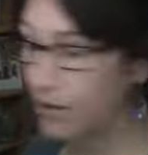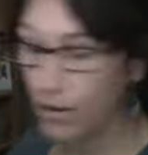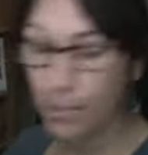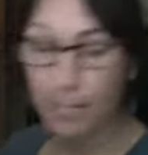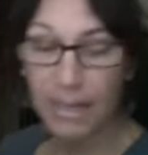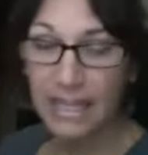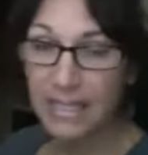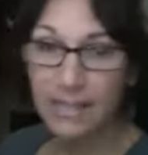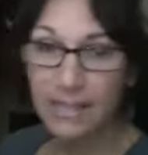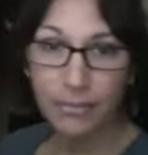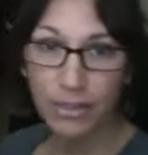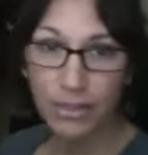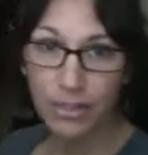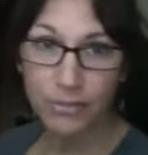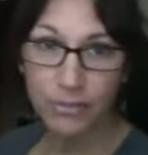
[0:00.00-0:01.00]
are many
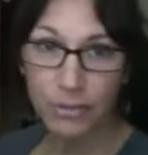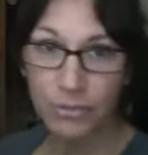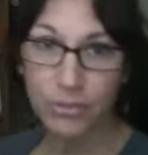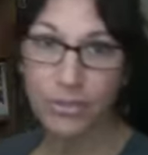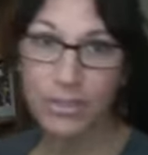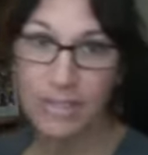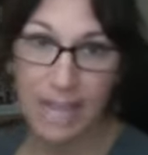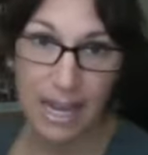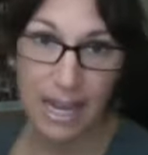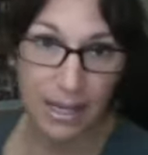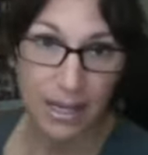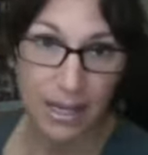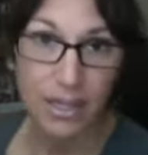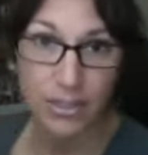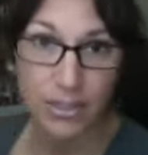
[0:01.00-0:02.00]
different diffusers
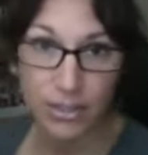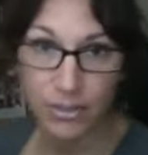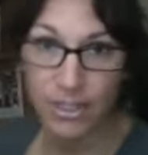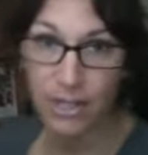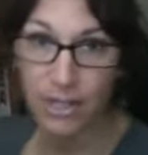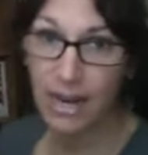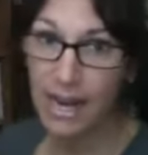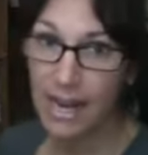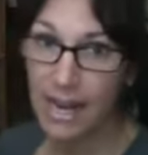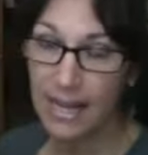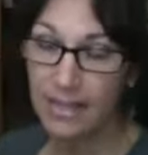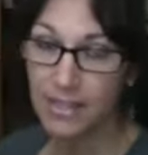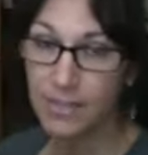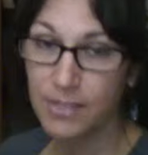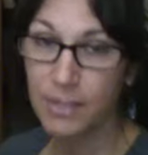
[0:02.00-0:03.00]
that doTERRA
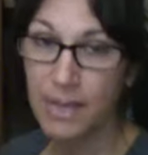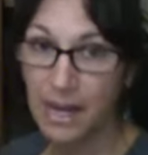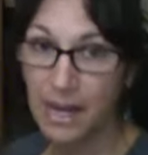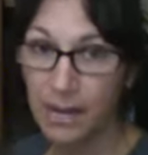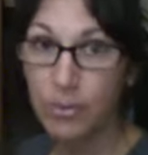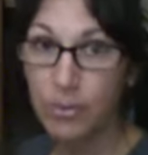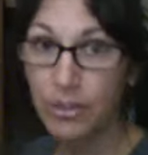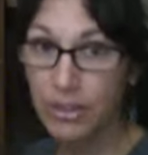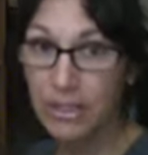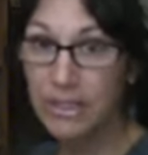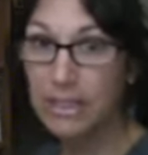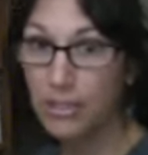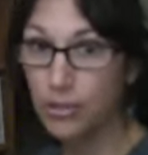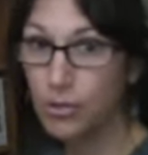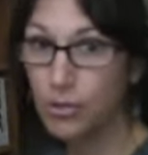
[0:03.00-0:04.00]
has, but I
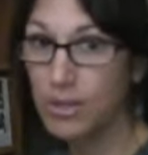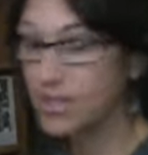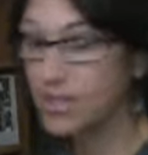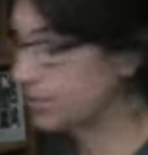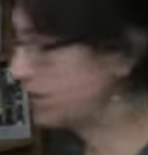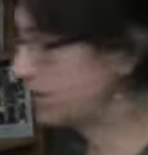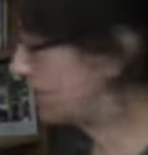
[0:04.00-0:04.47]
really enjoy this one